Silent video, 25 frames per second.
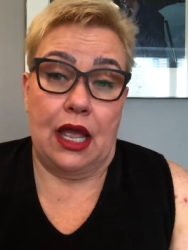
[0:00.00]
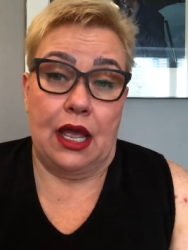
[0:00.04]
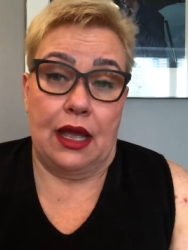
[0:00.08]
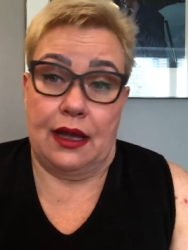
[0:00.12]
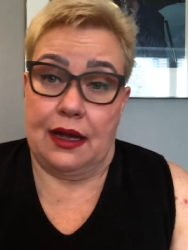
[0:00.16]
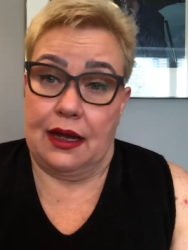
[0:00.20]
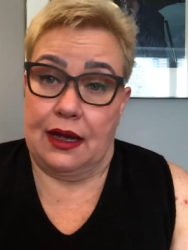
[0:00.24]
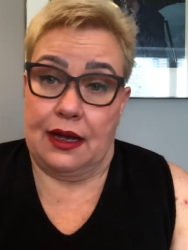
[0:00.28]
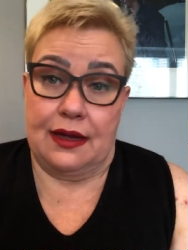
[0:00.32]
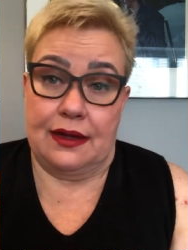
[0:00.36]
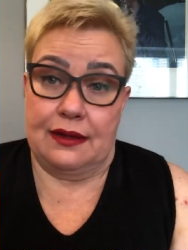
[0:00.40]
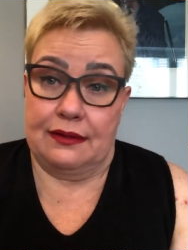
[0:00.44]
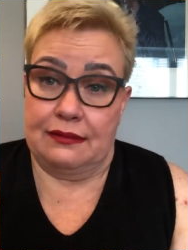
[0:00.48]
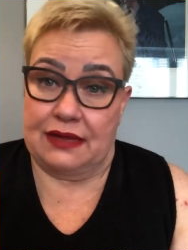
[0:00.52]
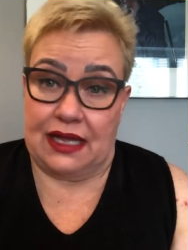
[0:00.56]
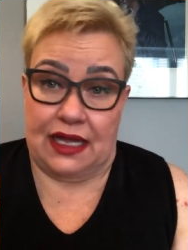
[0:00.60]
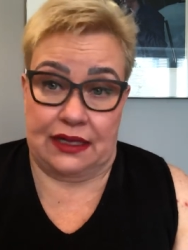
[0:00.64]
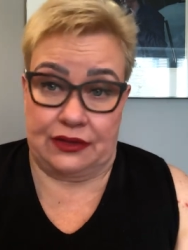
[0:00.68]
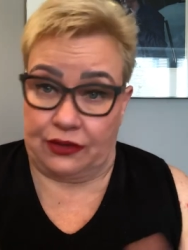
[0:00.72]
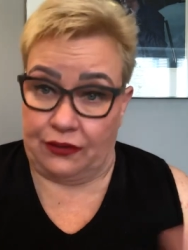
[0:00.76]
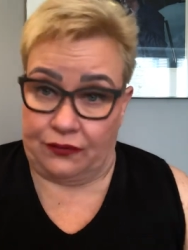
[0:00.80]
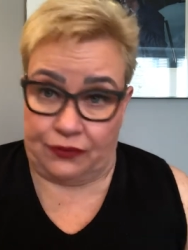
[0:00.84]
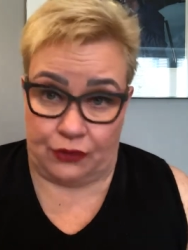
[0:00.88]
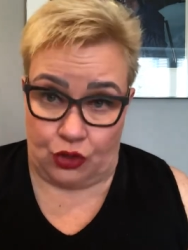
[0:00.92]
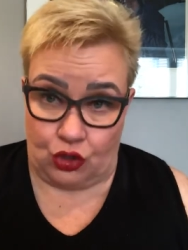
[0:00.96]

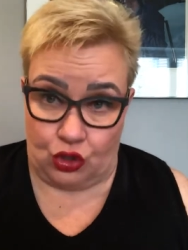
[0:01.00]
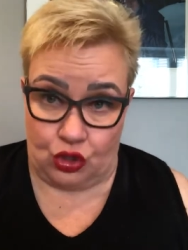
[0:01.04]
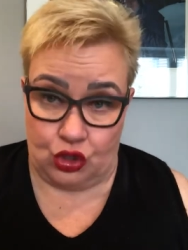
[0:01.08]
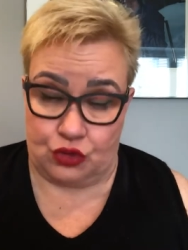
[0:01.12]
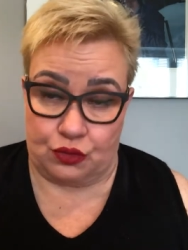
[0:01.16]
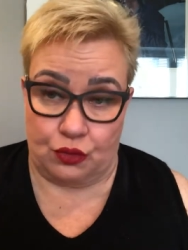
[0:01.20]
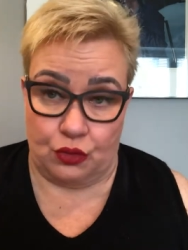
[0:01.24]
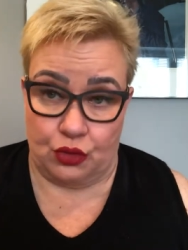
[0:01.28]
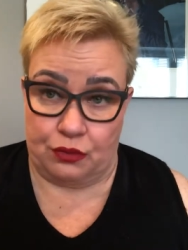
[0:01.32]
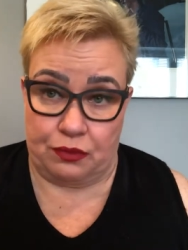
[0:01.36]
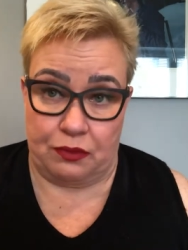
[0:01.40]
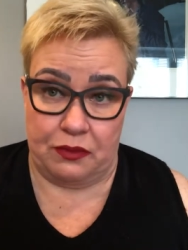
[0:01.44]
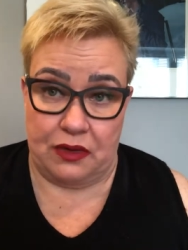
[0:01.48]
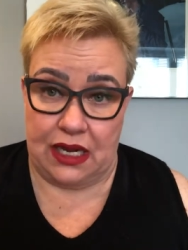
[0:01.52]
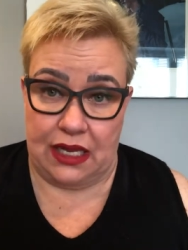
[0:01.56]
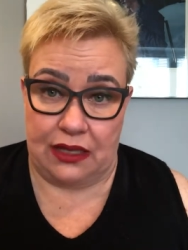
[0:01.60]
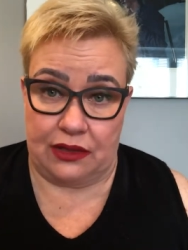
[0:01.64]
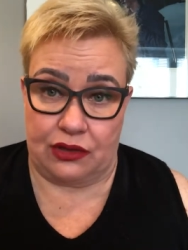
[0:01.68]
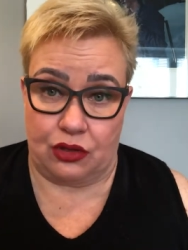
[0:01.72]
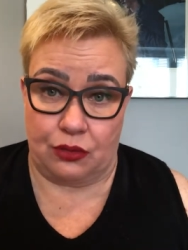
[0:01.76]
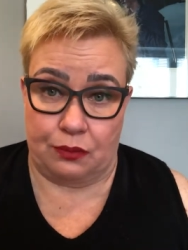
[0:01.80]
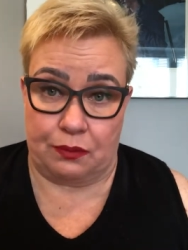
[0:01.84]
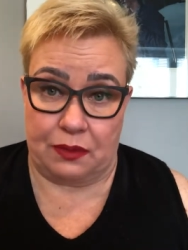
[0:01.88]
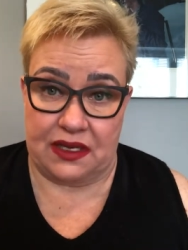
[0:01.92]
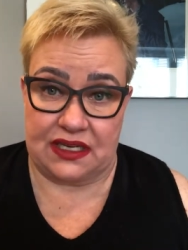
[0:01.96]
That of course would
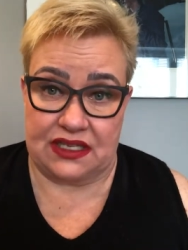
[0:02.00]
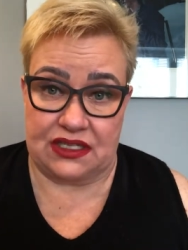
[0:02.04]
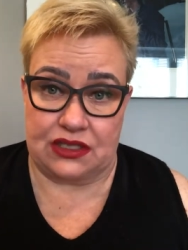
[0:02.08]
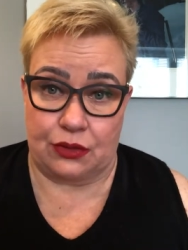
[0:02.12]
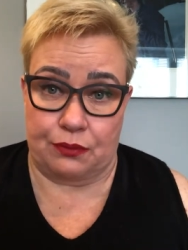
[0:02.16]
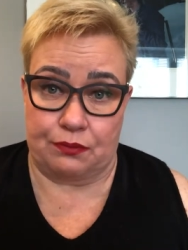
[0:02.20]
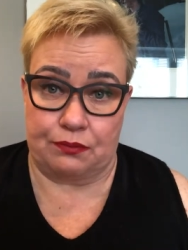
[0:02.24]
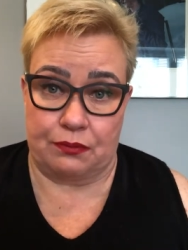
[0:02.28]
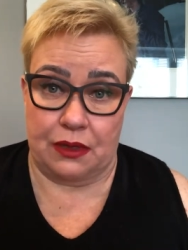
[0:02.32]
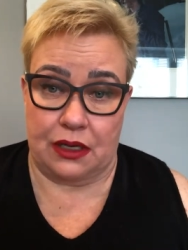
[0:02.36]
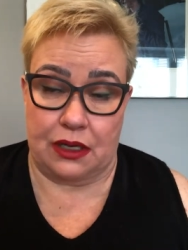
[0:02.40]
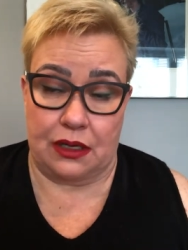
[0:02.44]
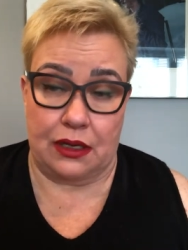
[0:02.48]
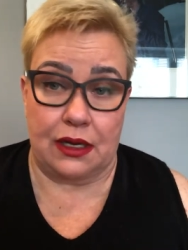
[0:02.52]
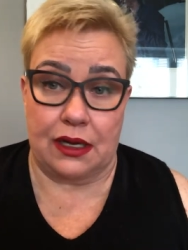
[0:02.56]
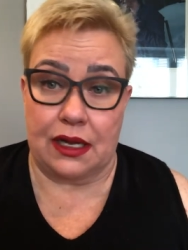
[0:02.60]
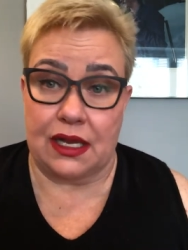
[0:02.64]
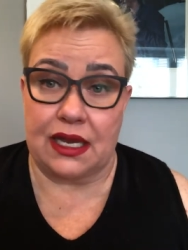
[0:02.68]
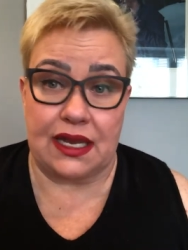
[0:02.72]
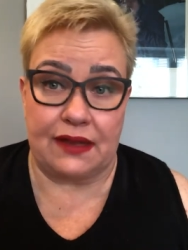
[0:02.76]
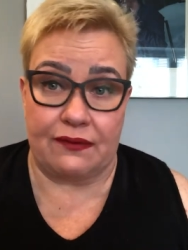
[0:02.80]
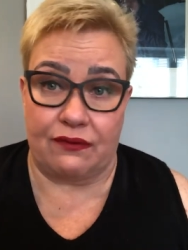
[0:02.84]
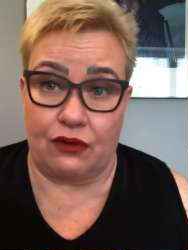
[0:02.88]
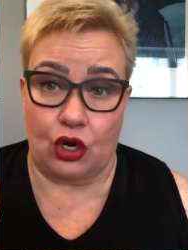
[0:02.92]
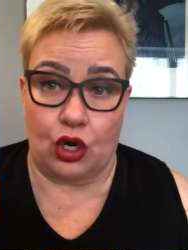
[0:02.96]
need to be
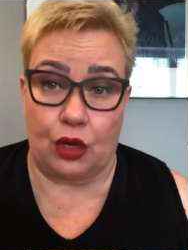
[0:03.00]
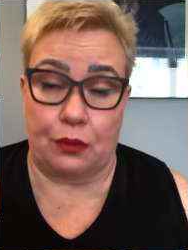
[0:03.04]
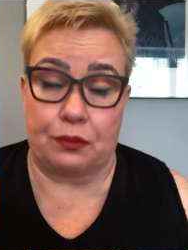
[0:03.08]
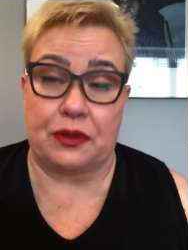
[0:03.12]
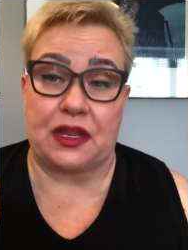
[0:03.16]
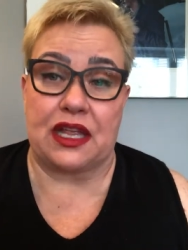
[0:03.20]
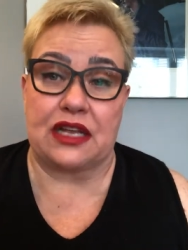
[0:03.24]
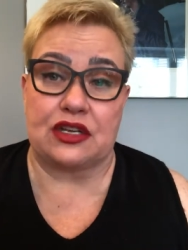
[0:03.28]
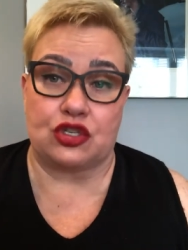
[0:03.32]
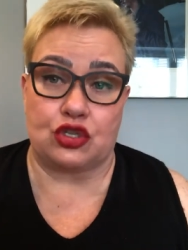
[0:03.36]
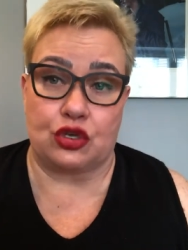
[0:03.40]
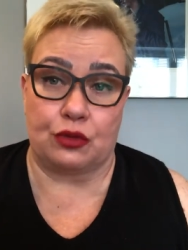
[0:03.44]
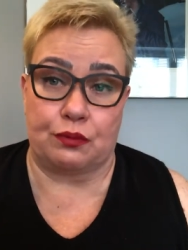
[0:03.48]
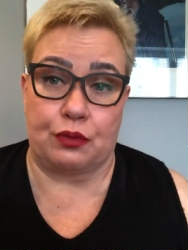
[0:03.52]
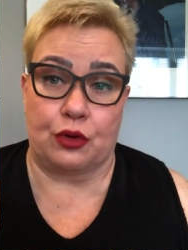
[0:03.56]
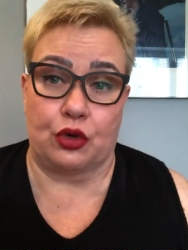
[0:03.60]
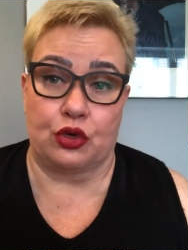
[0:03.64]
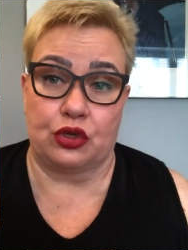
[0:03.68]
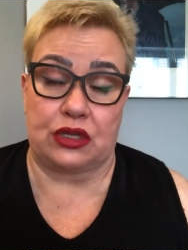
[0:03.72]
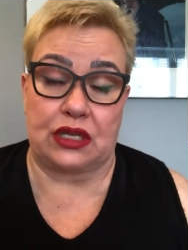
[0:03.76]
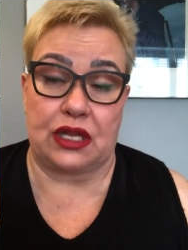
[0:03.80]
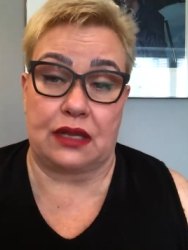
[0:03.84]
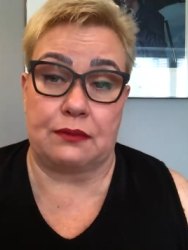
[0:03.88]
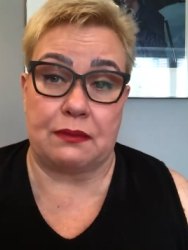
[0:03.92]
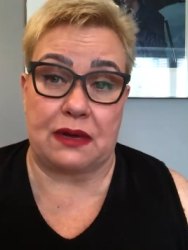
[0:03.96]
developed and
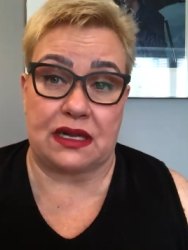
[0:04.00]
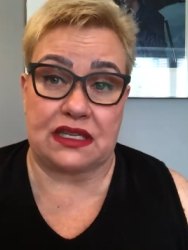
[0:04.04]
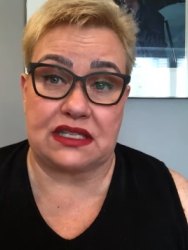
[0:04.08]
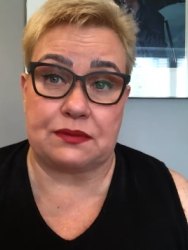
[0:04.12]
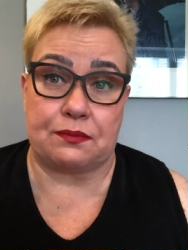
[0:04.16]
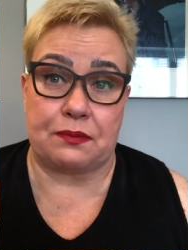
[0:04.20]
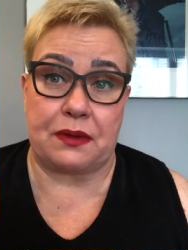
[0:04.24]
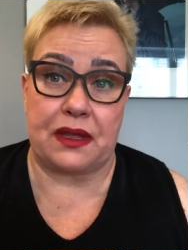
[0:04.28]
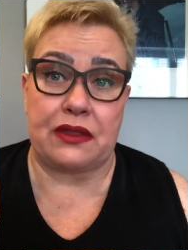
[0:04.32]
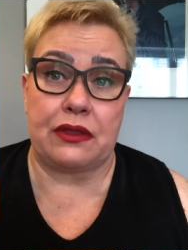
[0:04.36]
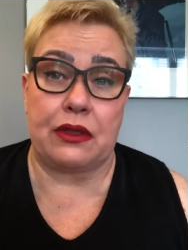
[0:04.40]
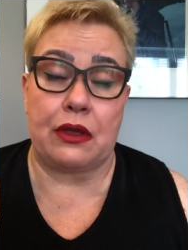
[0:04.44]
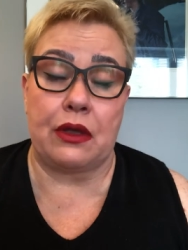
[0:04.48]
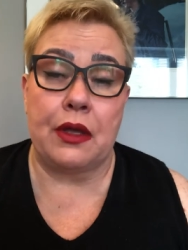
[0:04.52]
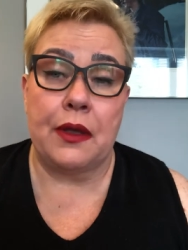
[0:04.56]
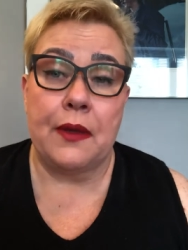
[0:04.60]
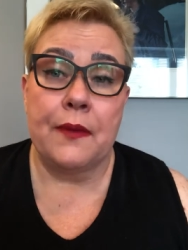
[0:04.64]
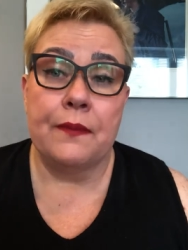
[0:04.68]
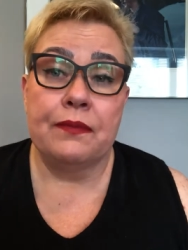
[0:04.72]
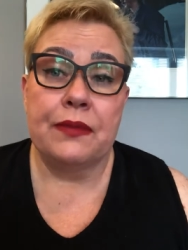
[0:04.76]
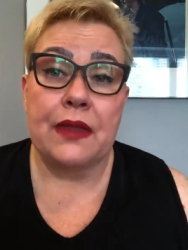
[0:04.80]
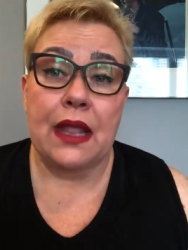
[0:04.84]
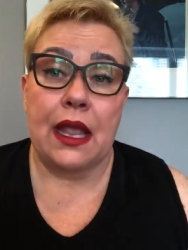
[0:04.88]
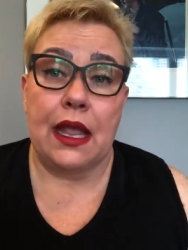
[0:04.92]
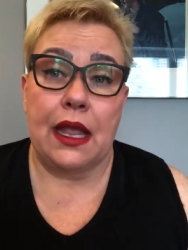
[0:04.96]
supported much better
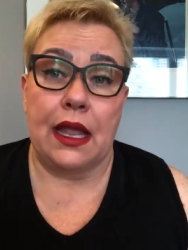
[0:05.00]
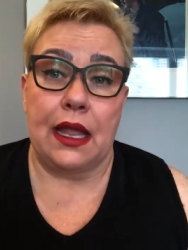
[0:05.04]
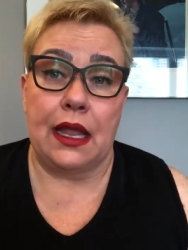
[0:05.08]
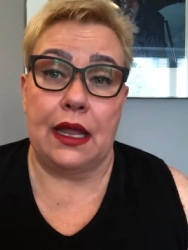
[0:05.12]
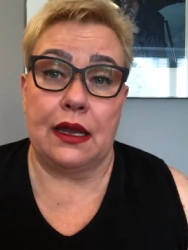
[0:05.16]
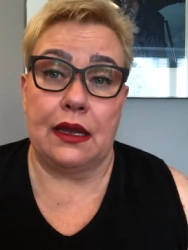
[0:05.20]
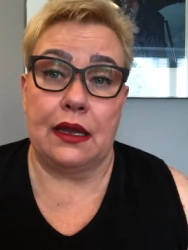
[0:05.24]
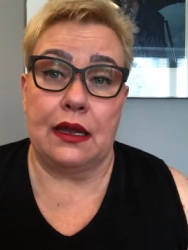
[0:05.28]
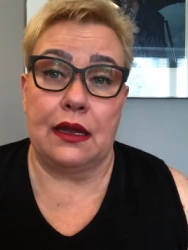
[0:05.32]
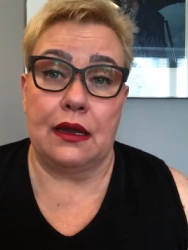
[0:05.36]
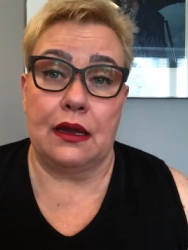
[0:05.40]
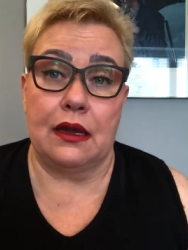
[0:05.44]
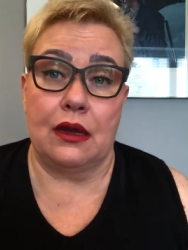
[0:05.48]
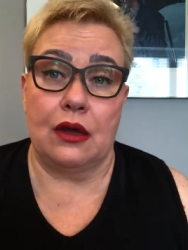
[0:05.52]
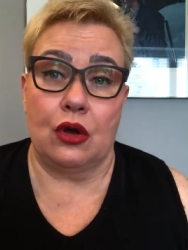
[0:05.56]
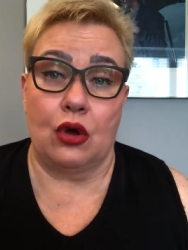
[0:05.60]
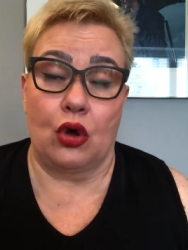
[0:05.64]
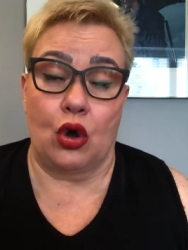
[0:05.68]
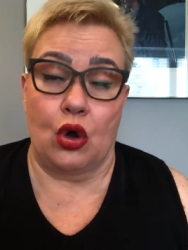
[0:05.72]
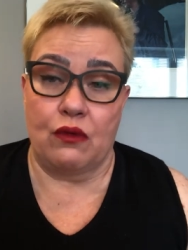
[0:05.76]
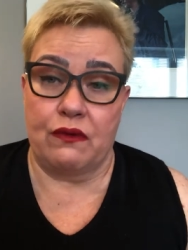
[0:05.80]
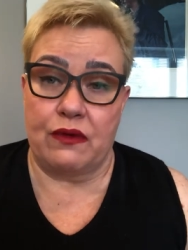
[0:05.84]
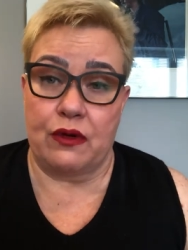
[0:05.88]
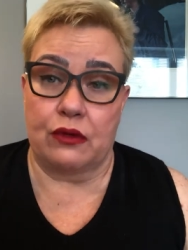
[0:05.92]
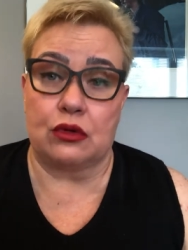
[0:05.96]
in
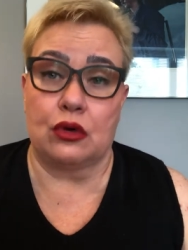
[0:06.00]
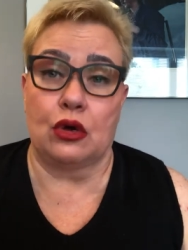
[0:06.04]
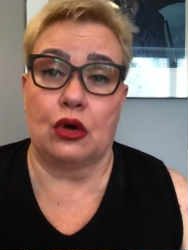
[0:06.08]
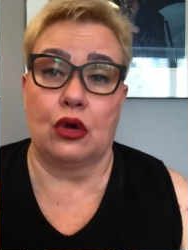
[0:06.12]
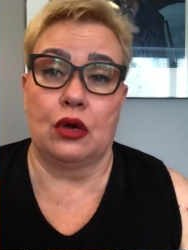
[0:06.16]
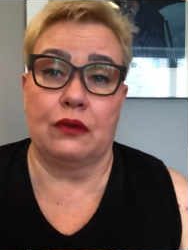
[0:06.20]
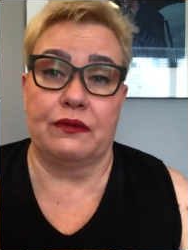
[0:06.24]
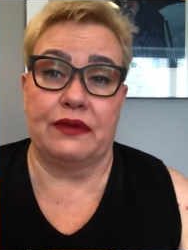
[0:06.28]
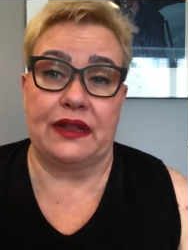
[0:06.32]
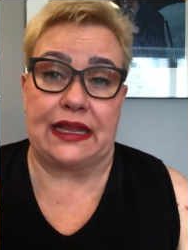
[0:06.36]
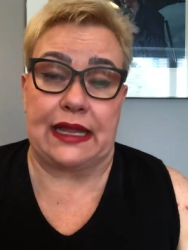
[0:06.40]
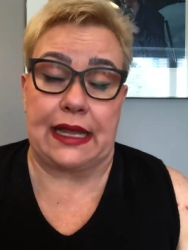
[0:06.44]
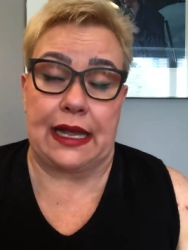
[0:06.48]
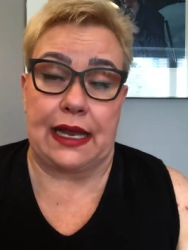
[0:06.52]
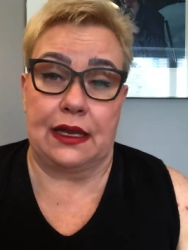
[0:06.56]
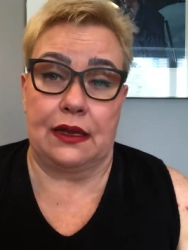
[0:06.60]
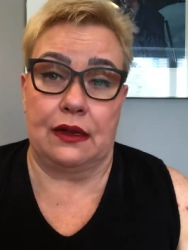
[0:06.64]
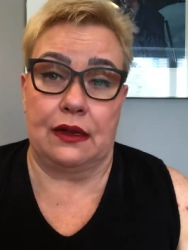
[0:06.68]
overall with